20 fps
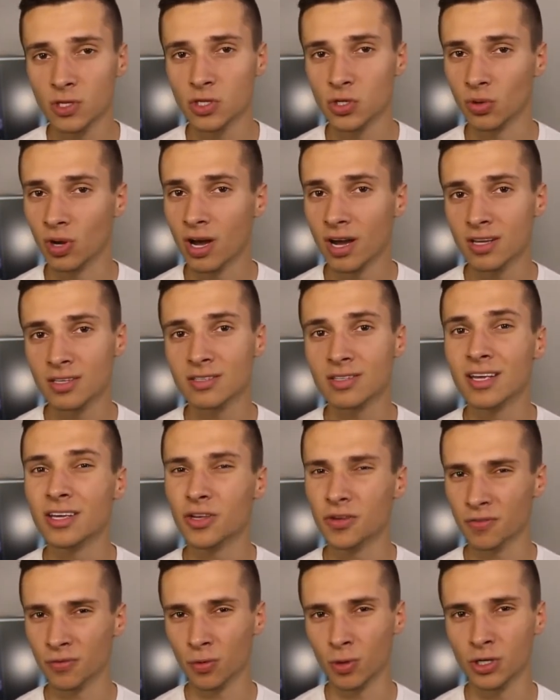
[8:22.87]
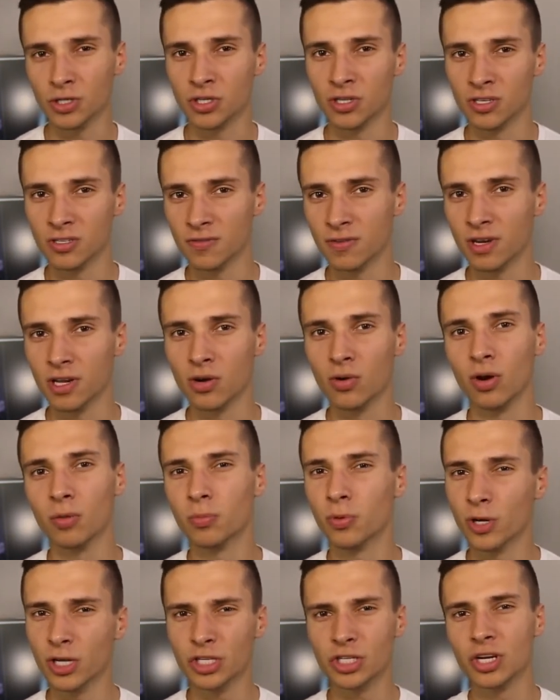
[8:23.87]
So guys, thank you for watching this video. I
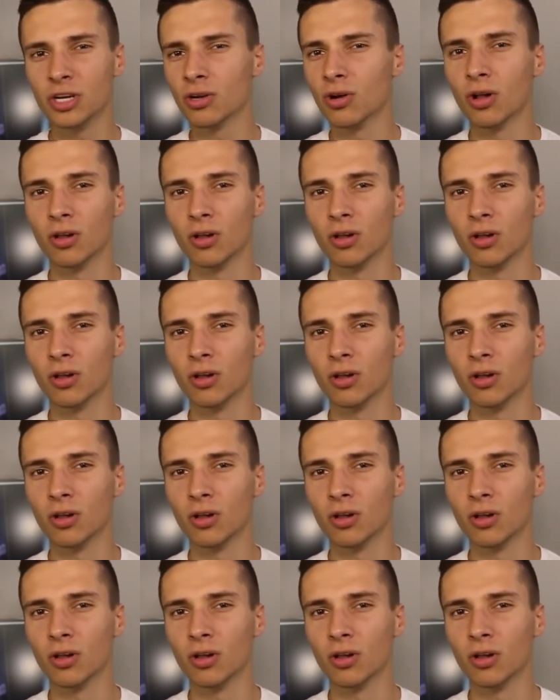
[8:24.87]
appreciate